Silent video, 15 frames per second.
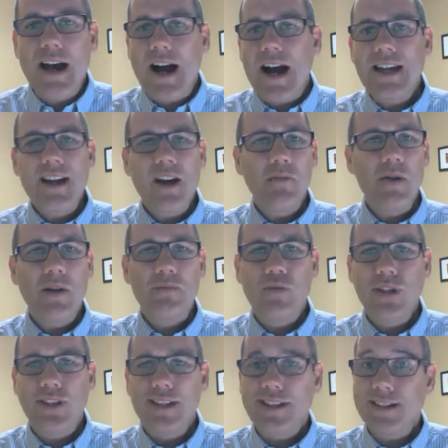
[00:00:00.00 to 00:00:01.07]
I come up
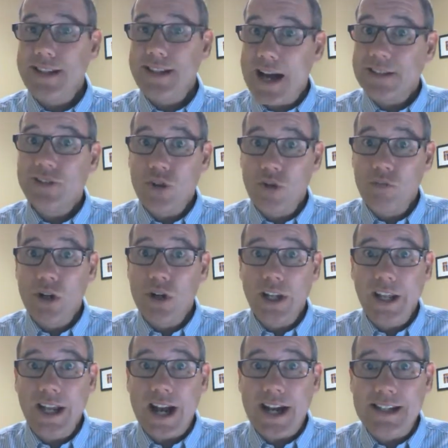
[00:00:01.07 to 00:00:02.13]
with this not so
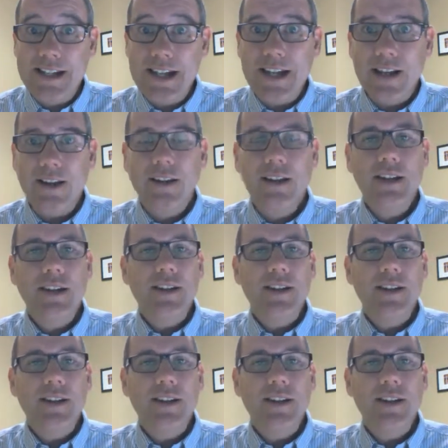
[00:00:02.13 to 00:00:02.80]
brilliant idea